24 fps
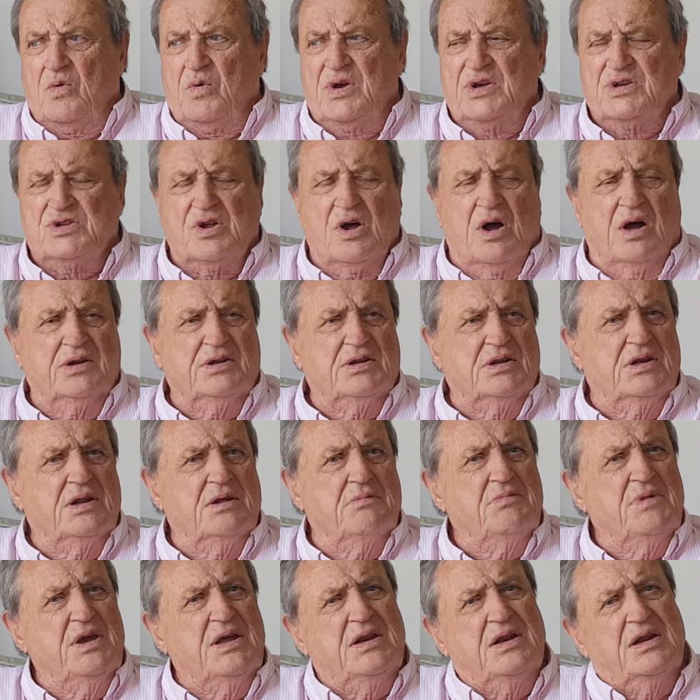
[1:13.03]
started
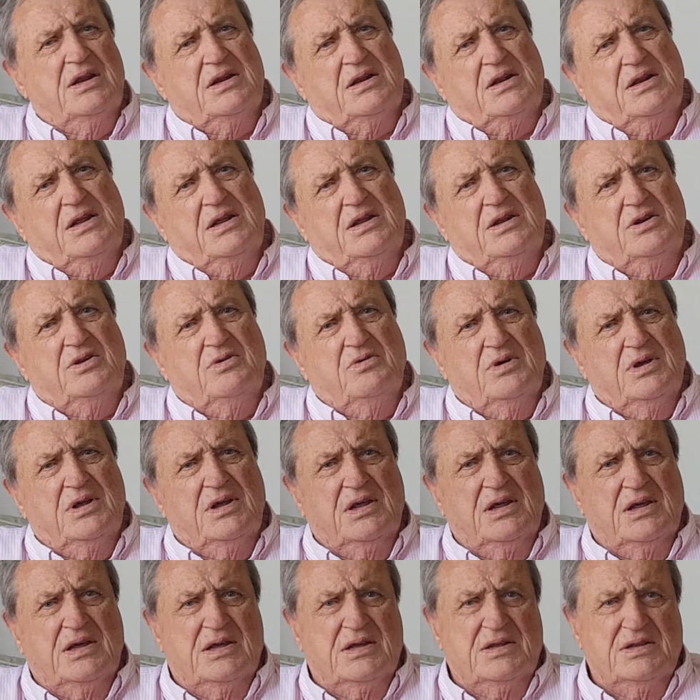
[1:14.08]
immediately
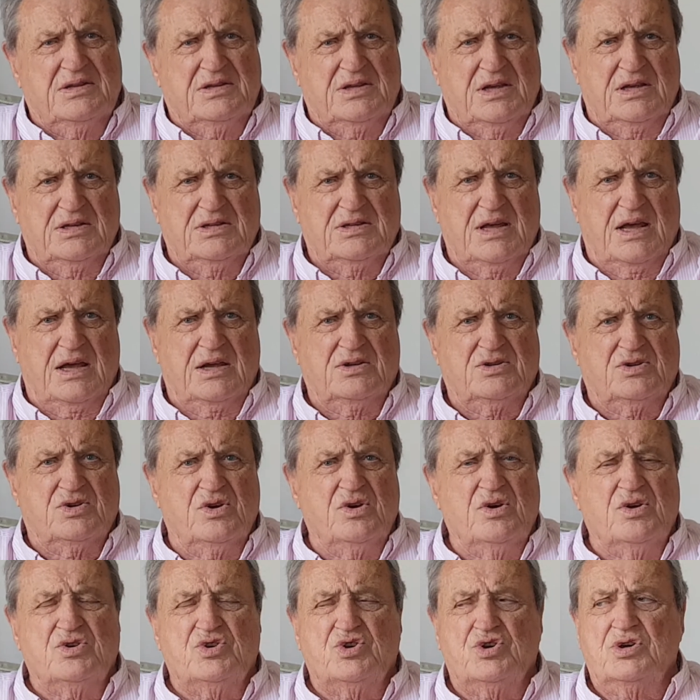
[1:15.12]
doing a zigzag
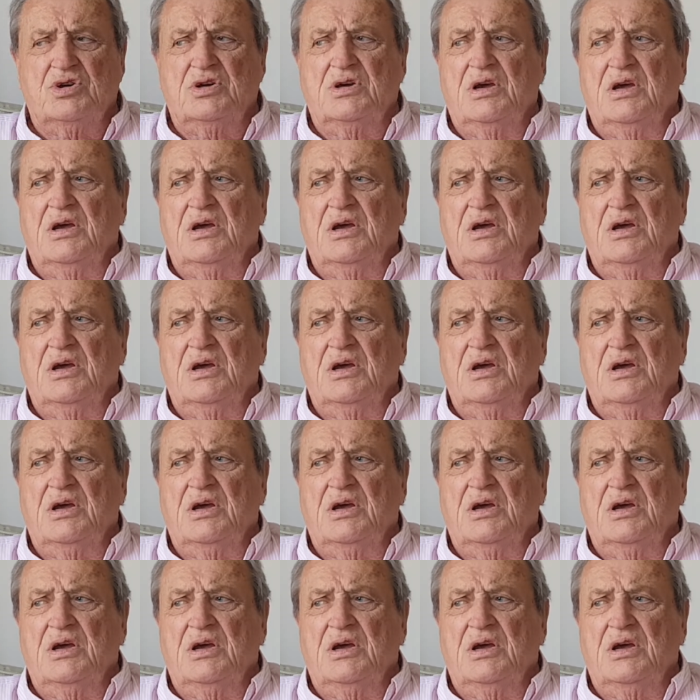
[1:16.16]
search,